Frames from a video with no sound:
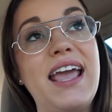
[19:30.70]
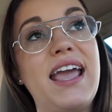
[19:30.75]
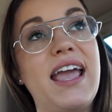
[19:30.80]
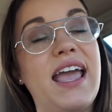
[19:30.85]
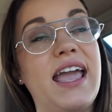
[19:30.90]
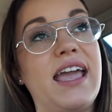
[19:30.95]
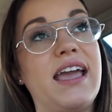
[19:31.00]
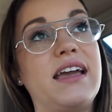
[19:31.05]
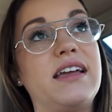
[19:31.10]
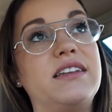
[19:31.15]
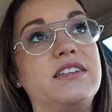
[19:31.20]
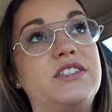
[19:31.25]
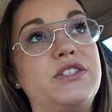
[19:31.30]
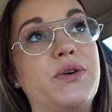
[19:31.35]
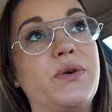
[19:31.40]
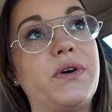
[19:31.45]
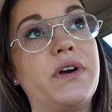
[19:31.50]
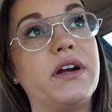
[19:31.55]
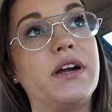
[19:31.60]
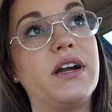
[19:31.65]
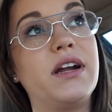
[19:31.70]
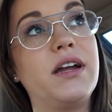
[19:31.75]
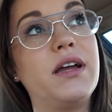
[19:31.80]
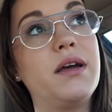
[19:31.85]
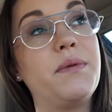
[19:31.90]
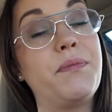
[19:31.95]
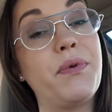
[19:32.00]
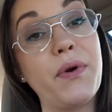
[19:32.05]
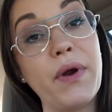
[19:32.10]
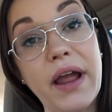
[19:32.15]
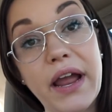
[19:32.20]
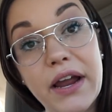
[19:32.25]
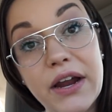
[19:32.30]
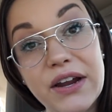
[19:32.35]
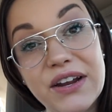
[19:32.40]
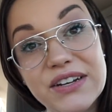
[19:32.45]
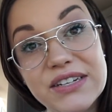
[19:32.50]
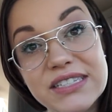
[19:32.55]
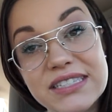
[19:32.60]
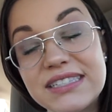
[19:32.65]
and your
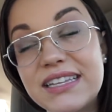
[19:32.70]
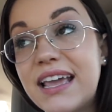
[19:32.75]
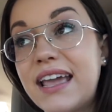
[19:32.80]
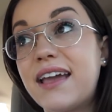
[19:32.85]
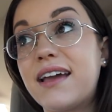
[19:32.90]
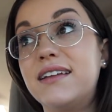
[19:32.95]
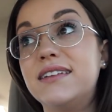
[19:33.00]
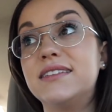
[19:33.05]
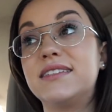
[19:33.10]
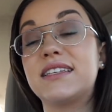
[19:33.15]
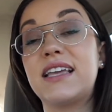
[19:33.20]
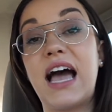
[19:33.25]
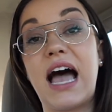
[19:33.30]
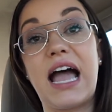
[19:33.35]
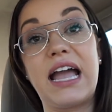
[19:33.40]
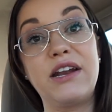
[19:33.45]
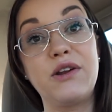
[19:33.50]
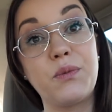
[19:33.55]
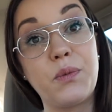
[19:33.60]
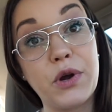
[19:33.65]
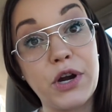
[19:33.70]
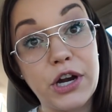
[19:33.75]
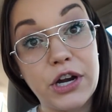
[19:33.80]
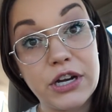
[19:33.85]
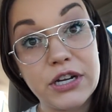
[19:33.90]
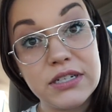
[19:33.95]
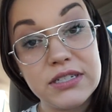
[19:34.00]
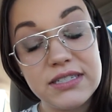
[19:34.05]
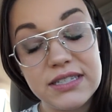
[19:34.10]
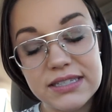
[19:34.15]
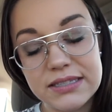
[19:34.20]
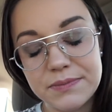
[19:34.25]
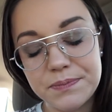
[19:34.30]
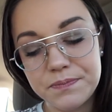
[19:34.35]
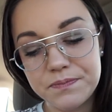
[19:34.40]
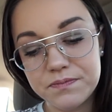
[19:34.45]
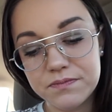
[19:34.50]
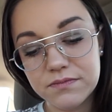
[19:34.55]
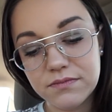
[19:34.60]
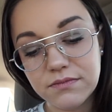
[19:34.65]
prayers and kind words.
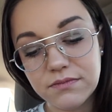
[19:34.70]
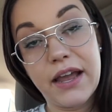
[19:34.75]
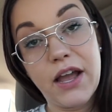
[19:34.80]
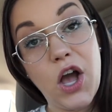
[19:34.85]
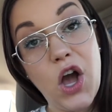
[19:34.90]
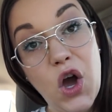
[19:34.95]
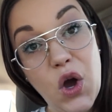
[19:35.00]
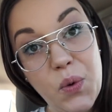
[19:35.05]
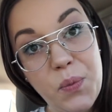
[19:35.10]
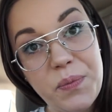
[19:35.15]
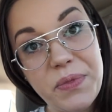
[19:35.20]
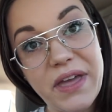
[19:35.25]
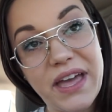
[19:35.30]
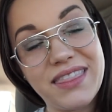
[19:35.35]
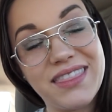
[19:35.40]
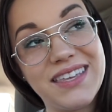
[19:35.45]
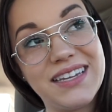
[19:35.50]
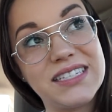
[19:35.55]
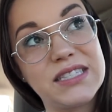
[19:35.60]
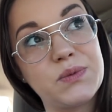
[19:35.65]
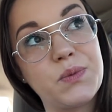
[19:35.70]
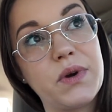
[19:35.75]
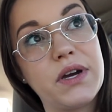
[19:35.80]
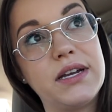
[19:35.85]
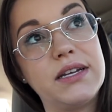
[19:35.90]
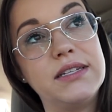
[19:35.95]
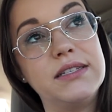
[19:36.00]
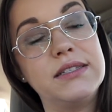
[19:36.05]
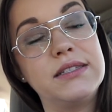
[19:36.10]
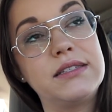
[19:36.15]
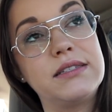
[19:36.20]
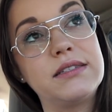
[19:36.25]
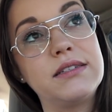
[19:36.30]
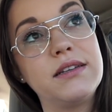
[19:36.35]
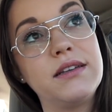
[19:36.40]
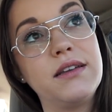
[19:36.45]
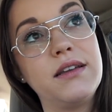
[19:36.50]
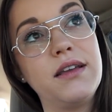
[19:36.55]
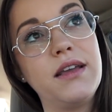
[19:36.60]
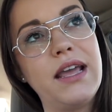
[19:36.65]
I hope that this was
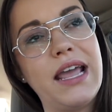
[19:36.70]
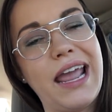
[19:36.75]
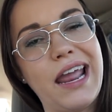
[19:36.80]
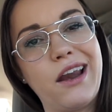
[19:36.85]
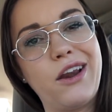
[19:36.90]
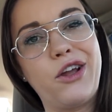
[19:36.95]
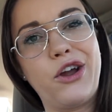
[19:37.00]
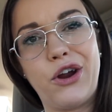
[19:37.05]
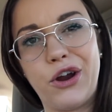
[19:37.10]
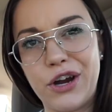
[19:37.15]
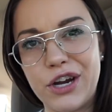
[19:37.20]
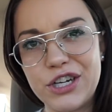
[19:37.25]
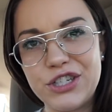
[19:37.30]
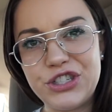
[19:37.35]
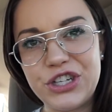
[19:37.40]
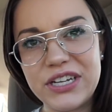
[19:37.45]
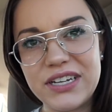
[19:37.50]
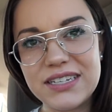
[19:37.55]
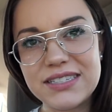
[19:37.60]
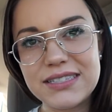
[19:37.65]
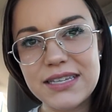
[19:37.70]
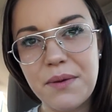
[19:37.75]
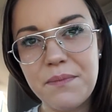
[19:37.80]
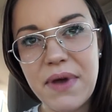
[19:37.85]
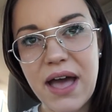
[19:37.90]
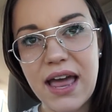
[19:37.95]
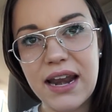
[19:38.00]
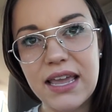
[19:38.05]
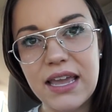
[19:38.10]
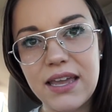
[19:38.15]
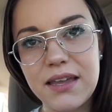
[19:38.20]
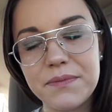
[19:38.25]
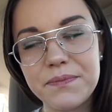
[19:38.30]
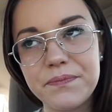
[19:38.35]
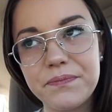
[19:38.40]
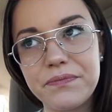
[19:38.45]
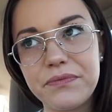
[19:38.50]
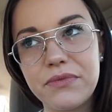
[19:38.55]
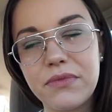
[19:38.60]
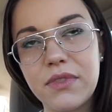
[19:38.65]
encouraging to somebody,
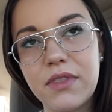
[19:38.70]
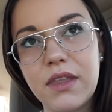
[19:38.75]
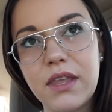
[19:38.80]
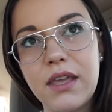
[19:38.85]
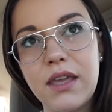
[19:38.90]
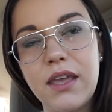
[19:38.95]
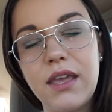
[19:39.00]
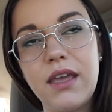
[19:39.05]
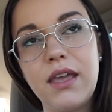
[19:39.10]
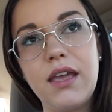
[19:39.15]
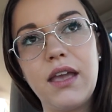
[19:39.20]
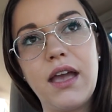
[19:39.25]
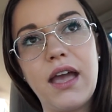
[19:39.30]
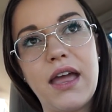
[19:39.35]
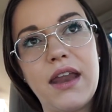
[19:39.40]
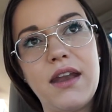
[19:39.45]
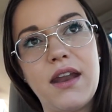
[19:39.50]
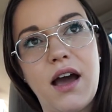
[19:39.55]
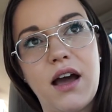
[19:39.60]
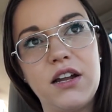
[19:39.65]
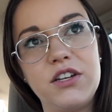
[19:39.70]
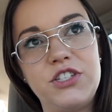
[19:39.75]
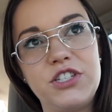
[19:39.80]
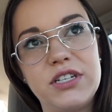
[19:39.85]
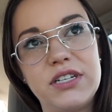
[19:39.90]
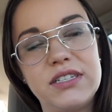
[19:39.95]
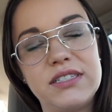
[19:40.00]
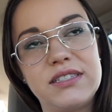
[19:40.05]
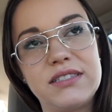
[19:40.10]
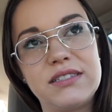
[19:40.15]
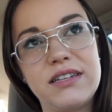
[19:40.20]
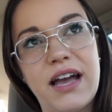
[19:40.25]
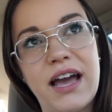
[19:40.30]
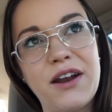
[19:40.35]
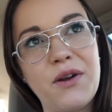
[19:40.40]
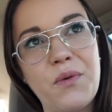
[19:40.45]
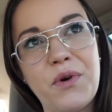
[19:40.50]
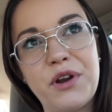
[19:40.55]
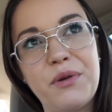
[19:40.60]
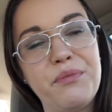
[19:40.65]
and not just, I
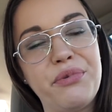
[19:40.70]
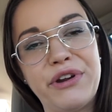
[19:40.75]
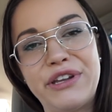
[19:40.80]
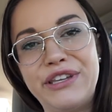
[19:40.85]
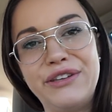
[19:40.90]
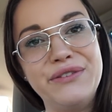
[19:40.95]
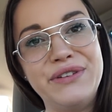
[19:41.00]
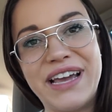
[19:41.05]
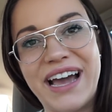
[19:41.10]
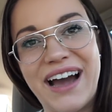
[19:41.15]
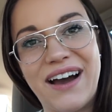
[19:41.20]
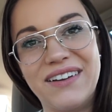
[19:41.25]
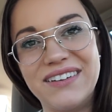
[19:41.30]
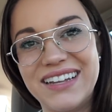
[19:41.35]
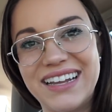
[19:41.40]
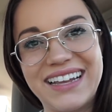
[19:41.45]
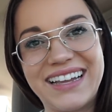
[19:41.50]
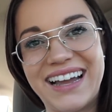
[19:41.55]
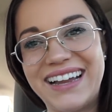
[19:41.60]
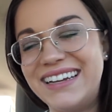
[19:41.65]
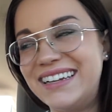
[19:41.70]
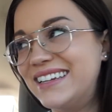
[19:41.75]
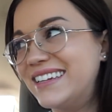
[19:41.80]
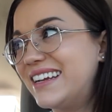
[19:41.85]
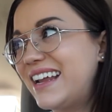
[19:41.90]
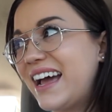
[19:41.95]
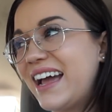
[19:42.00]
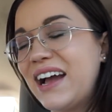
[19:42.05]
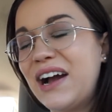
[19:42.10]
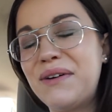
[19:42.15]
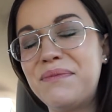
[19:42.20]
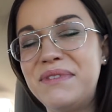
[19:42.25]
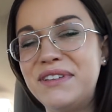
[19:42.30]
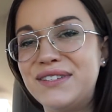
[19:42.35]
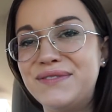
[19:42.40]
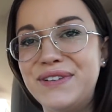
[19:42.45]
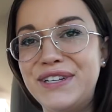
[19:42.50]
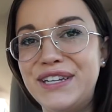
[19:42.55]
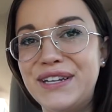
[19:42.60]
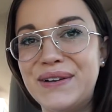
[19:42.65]
don't want to bring you down. Like, I hope
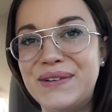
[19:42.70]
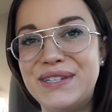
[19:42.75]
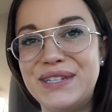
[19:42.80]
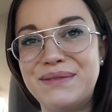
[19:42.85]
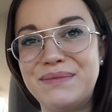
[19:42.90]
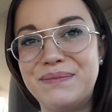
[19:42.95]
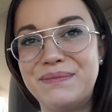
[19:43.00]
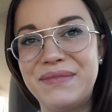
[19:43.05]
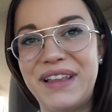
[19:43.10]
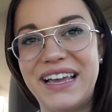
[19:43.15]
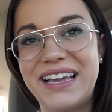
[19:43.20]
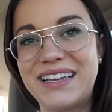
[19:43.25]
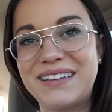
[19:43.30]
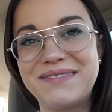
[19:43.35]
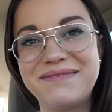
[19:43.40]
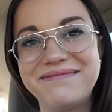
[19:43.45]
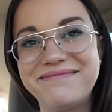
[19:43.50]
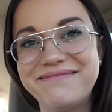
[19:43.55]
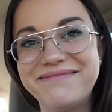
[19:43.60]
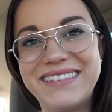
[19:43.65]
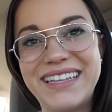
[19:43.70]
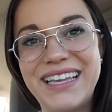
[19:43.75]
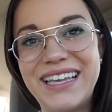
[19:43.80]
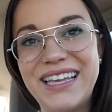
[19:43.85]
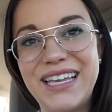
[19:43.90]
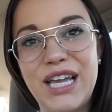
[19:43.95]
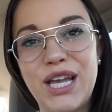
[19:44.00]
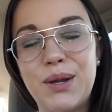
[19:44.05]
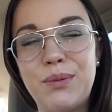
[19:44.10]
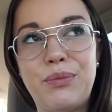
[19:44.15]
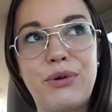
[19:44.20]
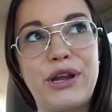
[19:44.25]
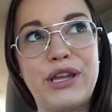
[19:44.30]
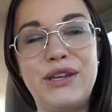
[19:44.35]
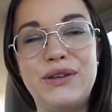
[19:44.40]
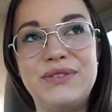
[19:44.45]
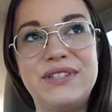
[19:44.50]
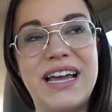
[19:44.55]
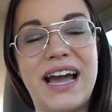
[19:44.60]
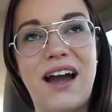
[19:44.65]
this video didn't, like, bring
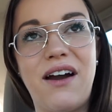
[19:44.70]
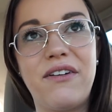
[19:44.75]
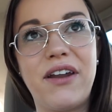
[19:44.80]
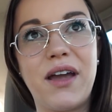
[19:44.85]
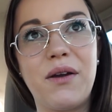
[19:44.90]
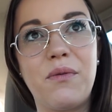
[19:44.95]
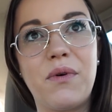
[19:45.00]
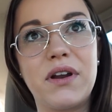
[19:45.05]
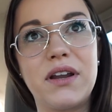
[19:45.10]
you down. I